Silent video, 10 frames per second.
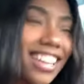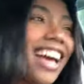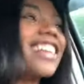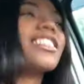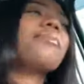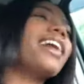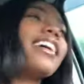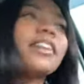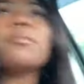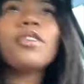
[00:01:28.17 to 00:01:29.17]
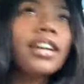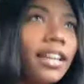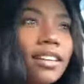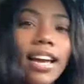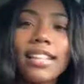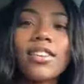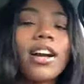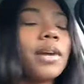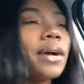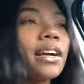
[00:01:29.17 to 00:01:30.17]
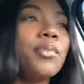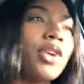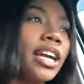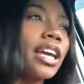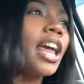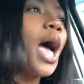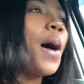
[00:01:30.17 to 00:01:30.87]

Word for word: Like, so I'm like, good morning. Like, I tell everybody good morning.